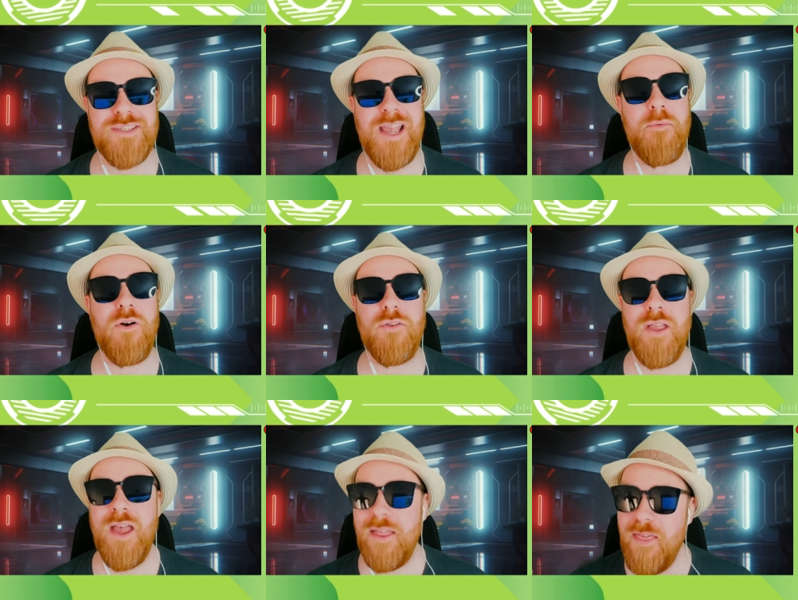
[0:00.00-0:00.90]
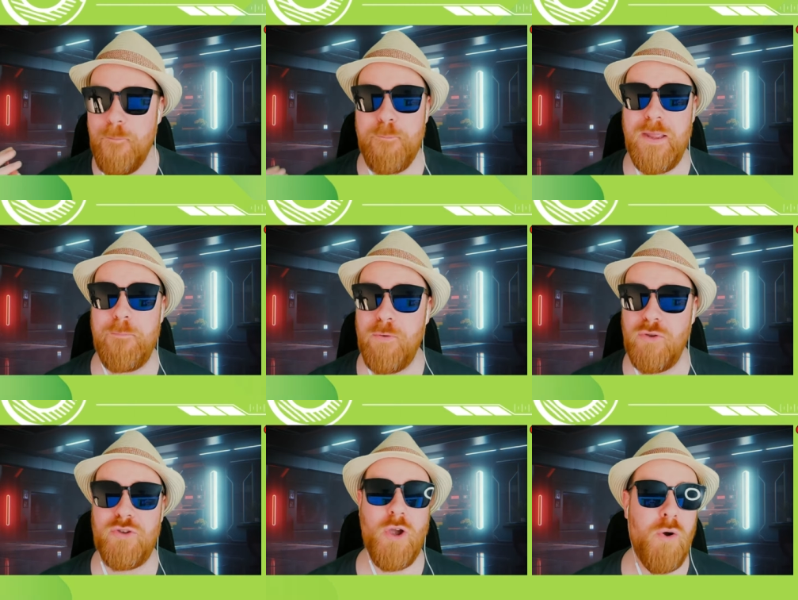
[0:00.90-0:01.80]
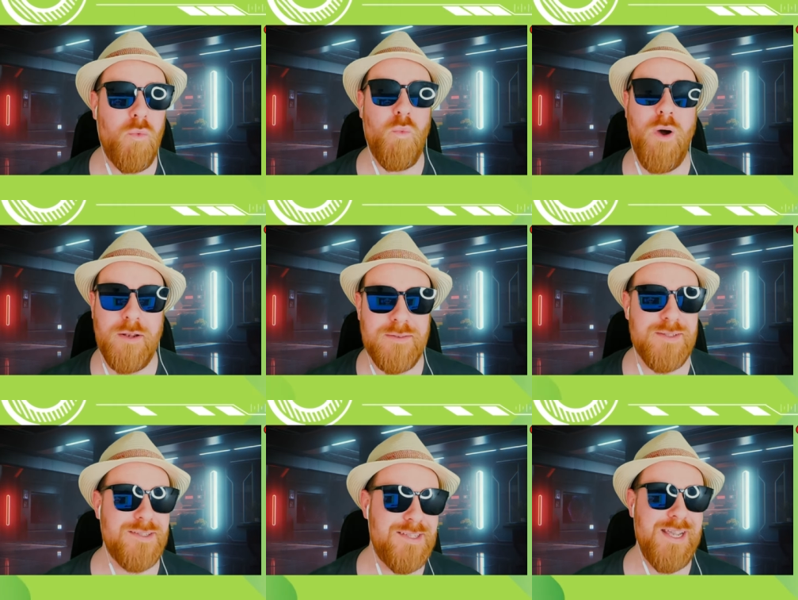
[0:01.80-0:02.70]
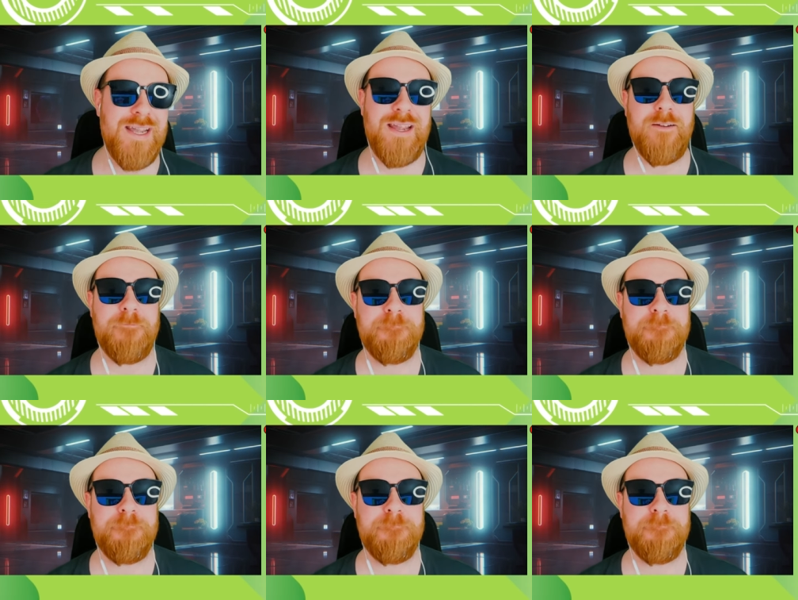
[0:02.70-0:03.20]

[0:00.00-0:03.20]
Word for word: same old that people don't want to see.